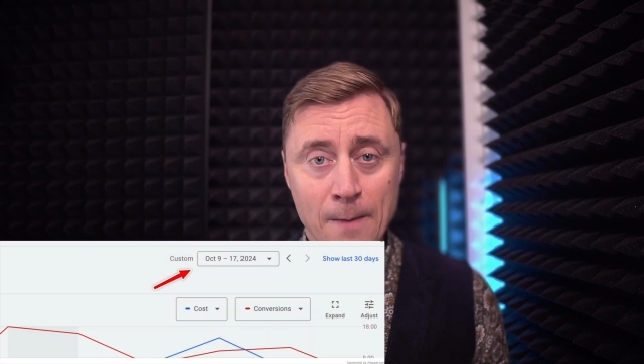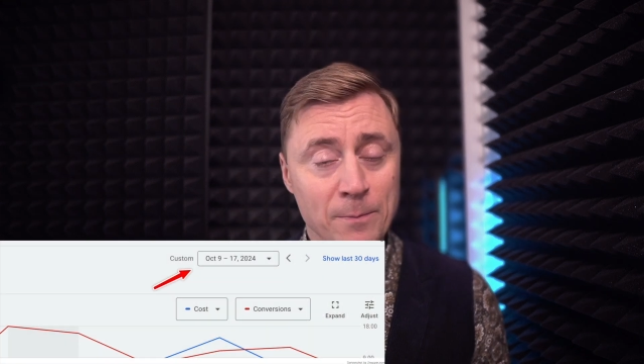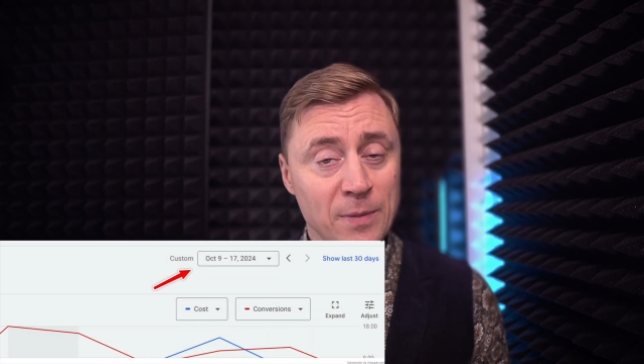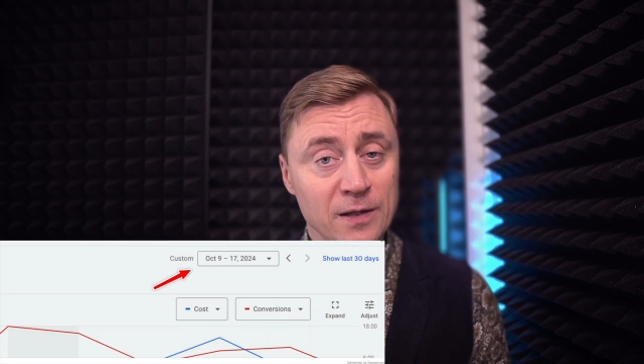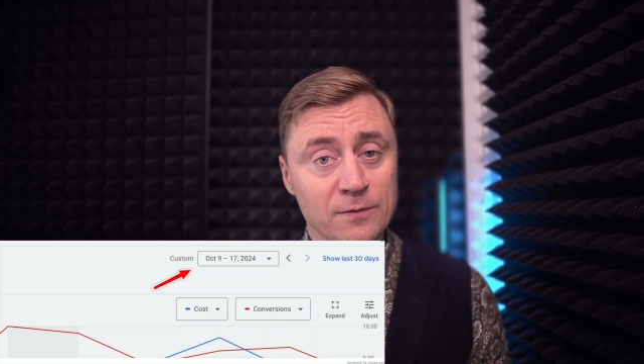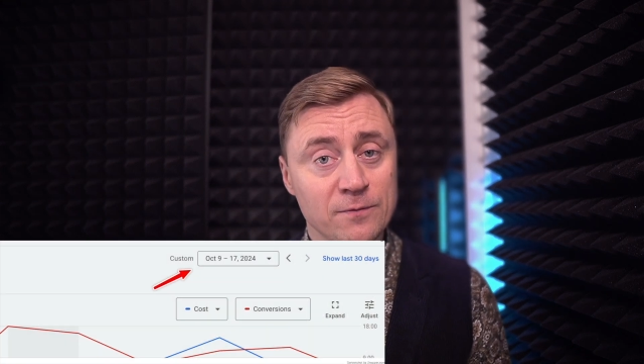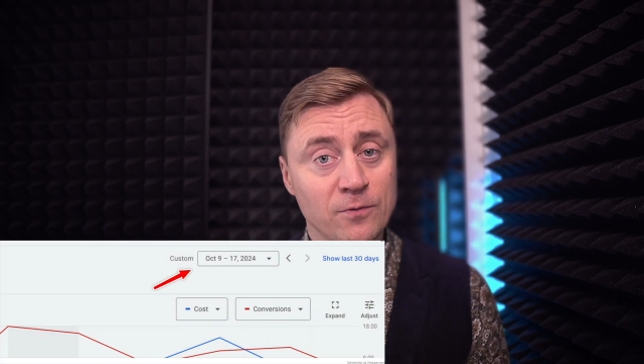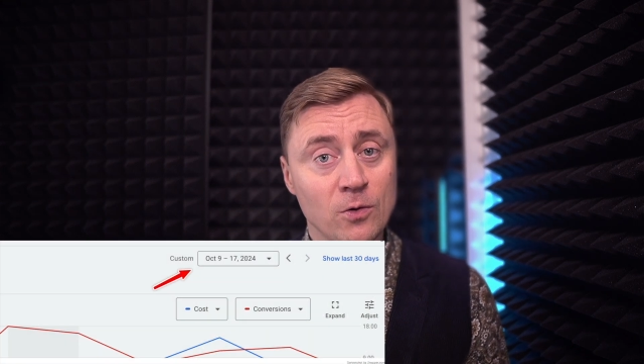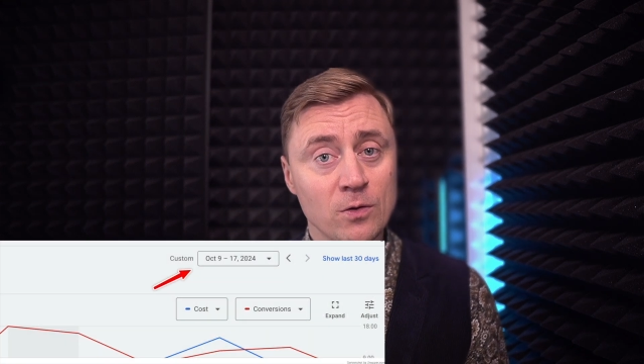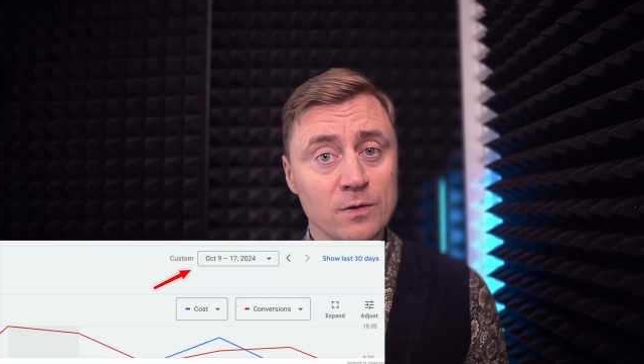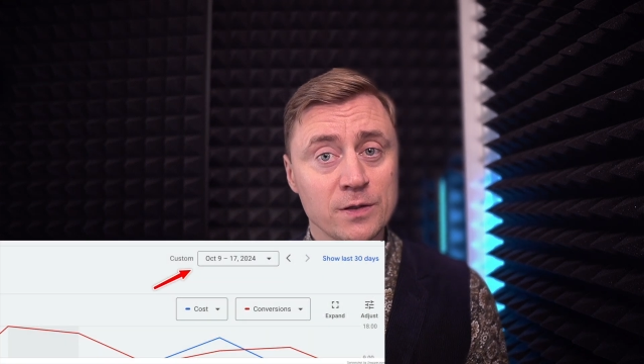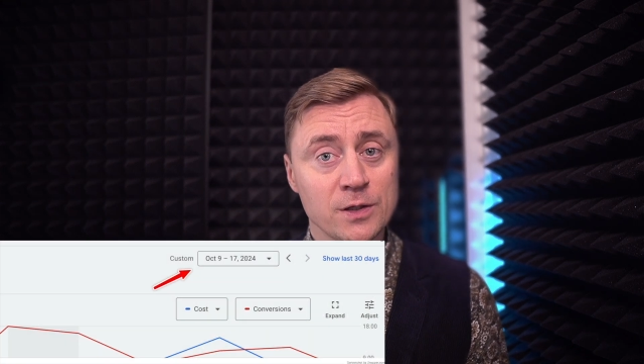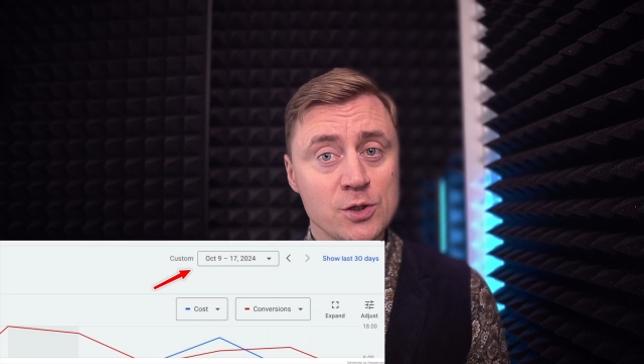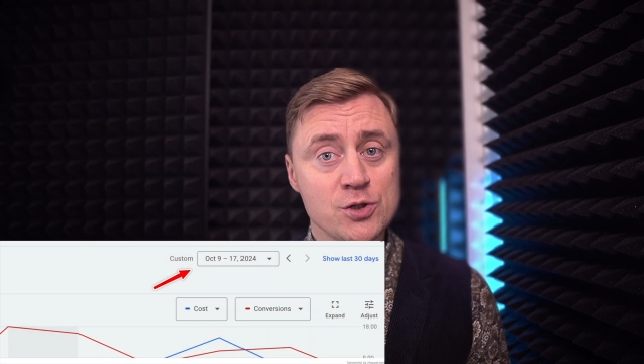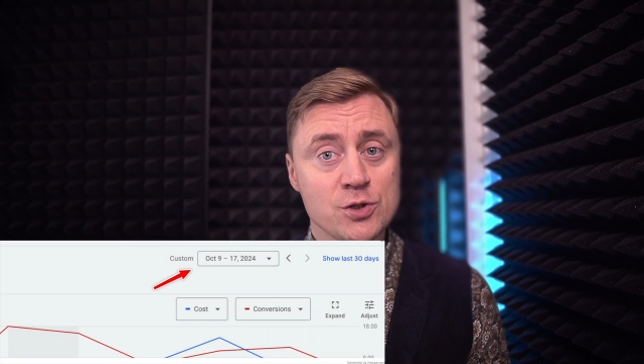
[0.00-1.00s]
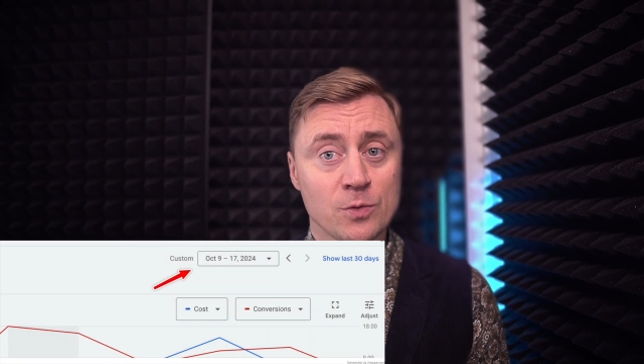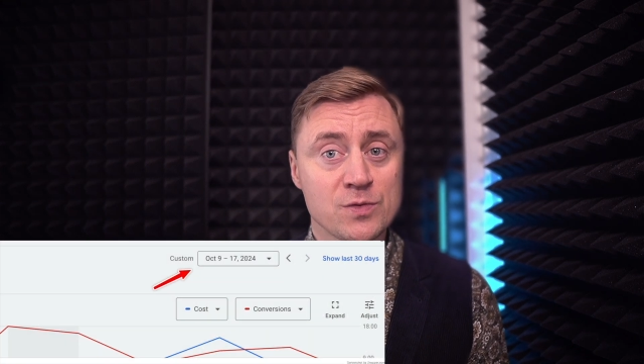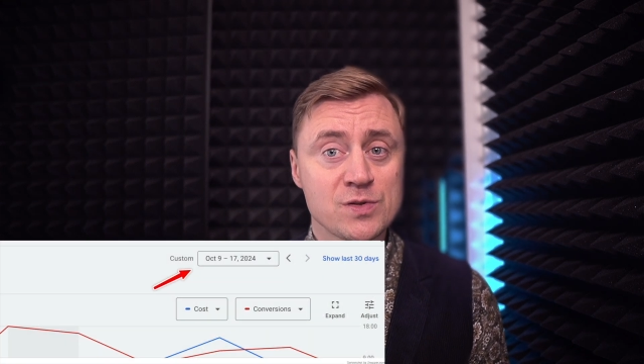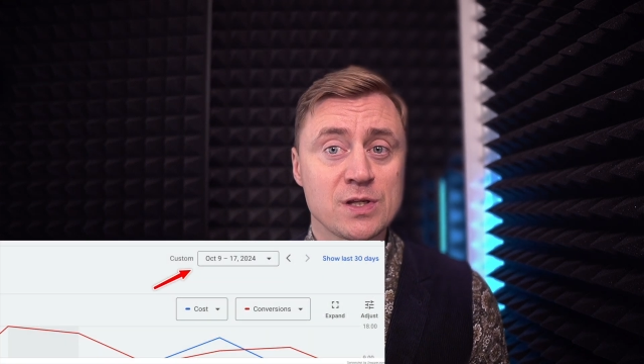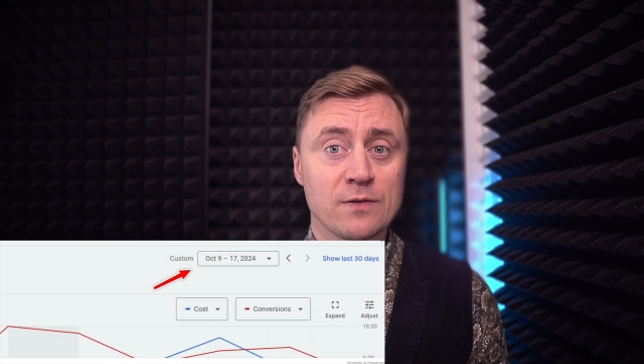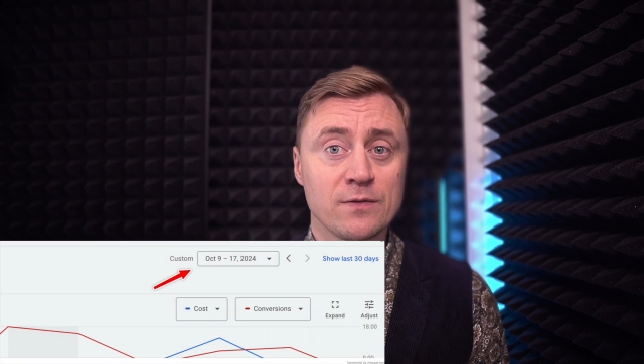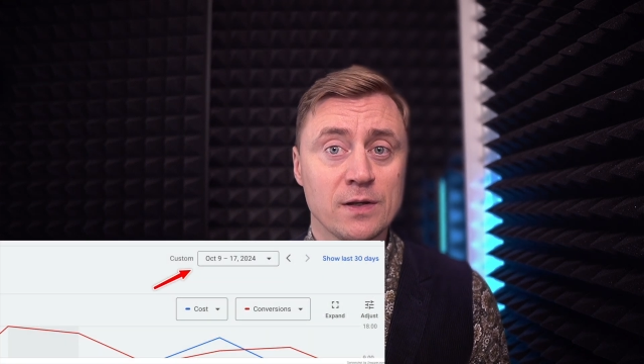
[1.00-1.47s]
By default, it shows
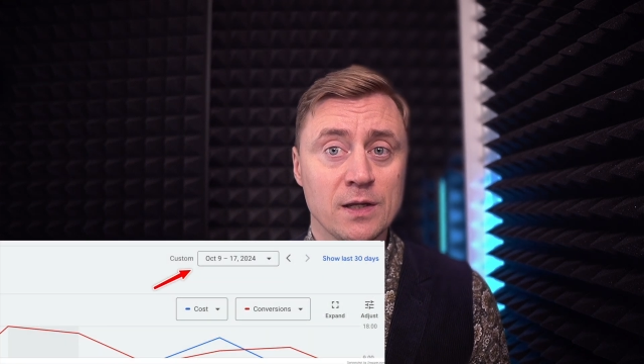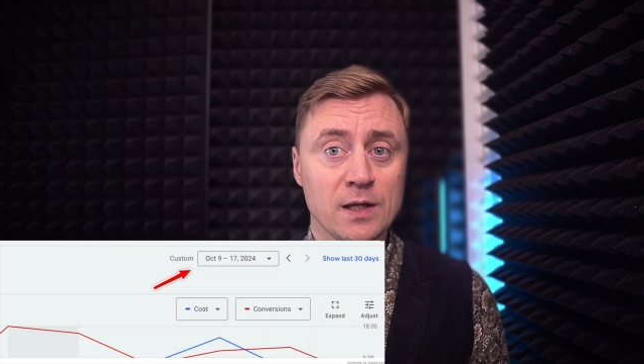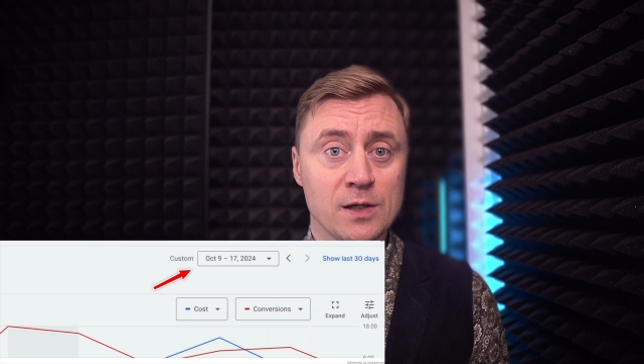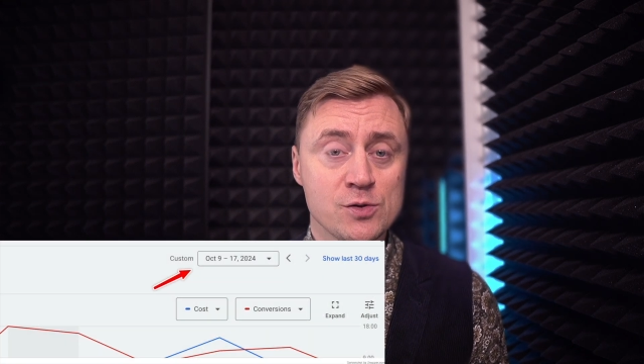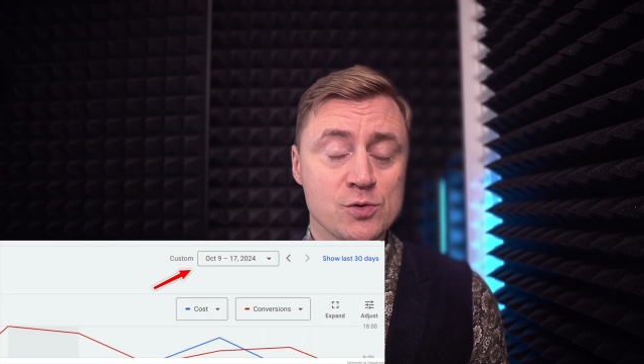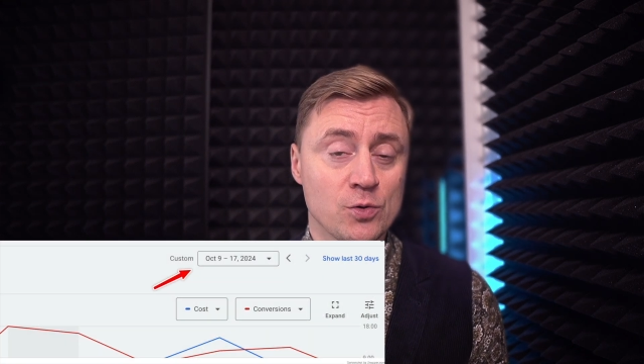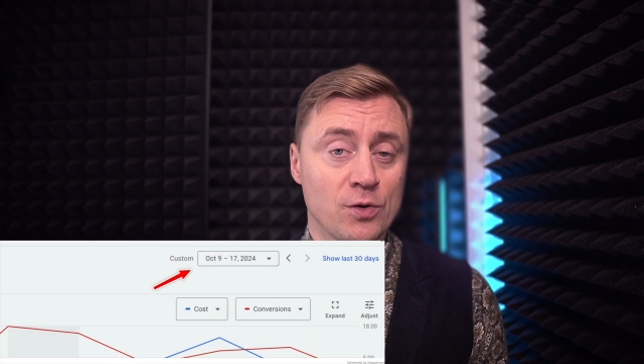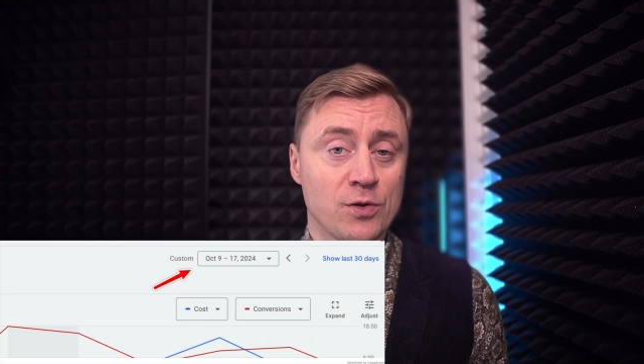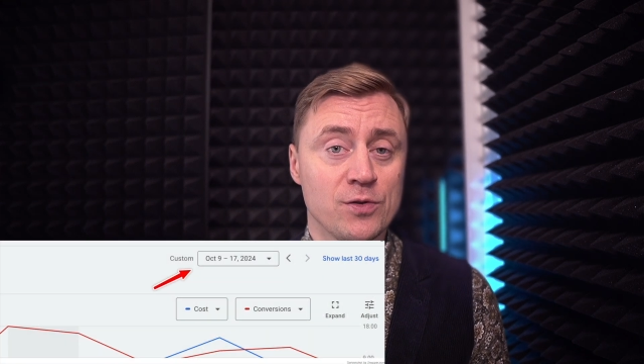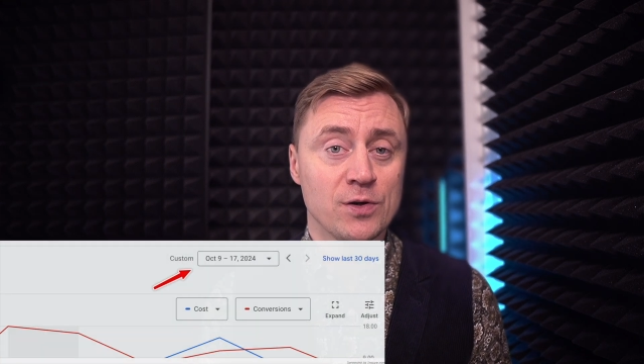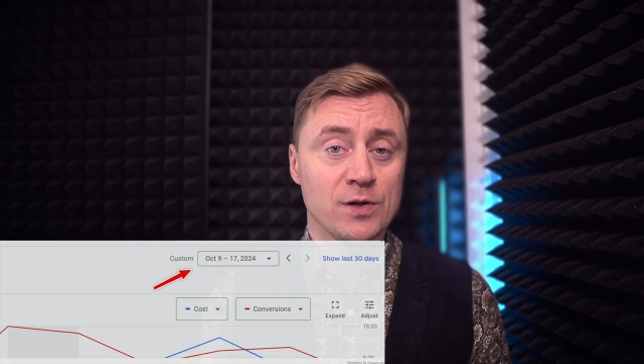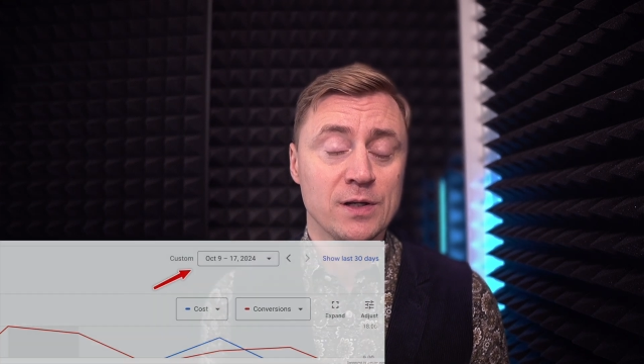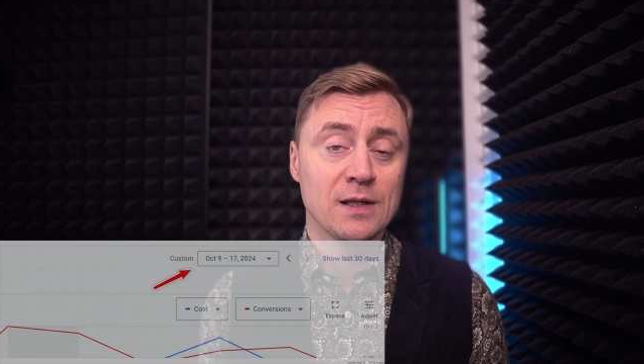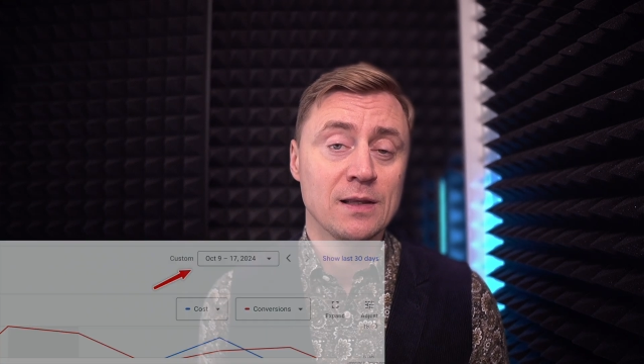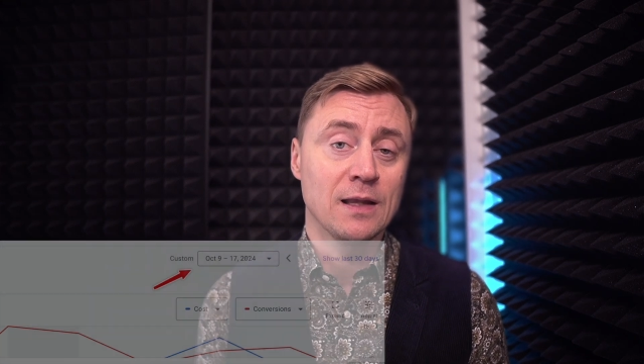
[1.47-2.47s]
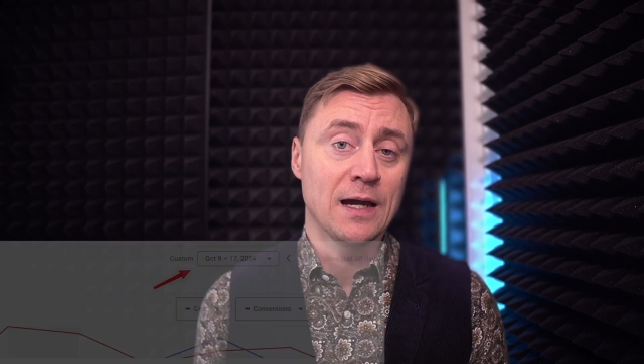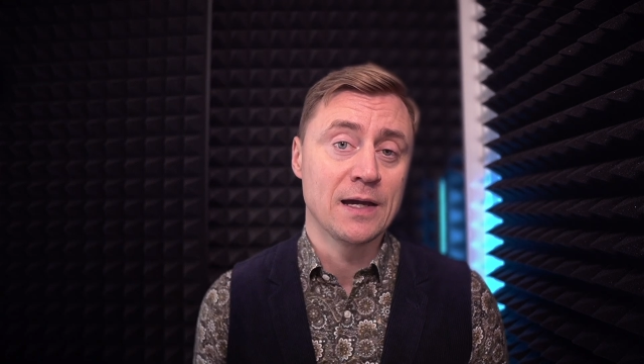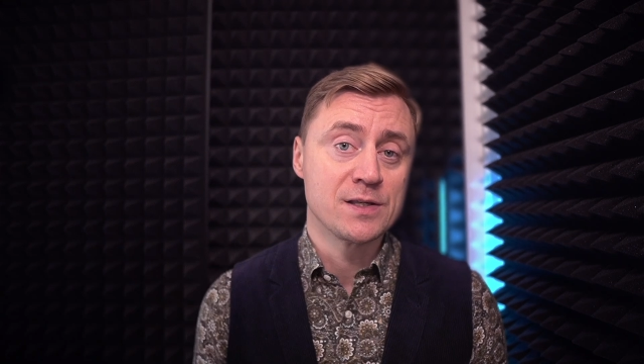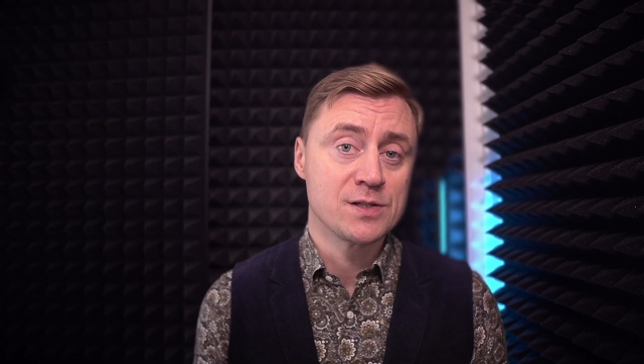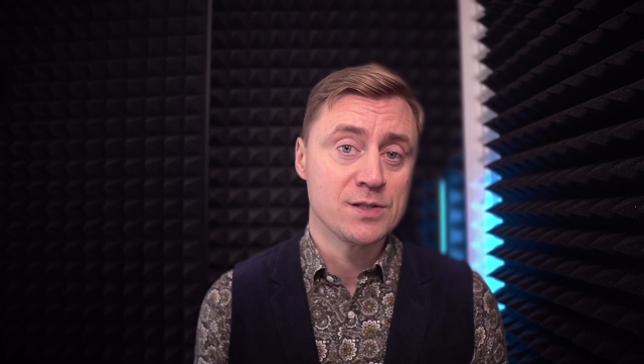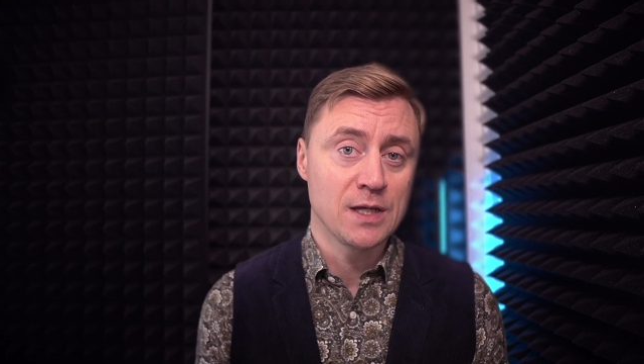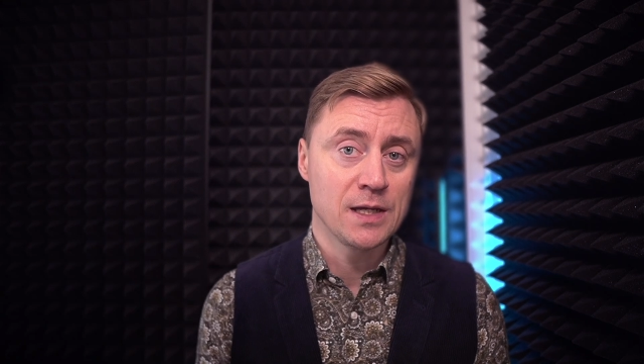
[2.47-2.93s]
7 days or 30
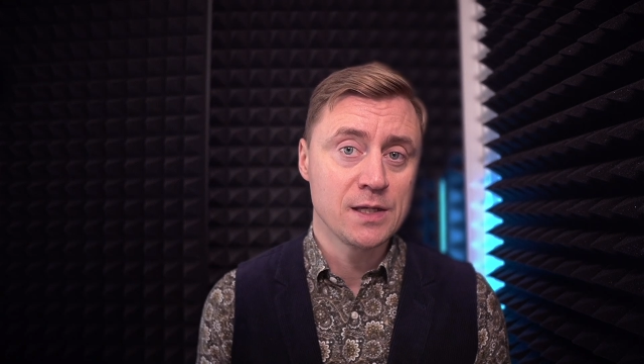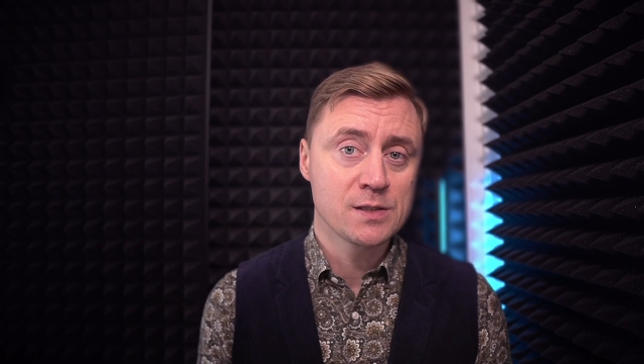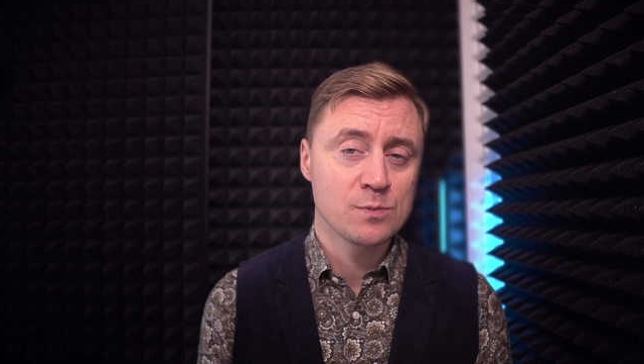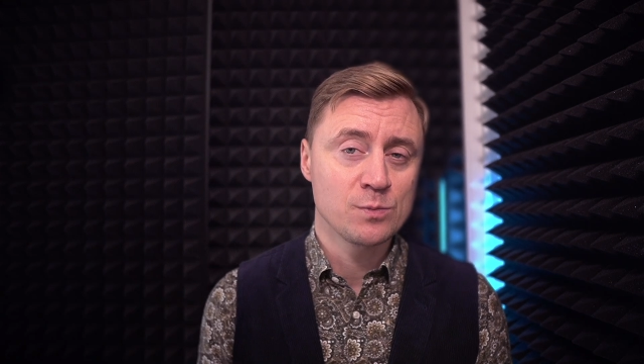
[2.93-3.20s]
last days,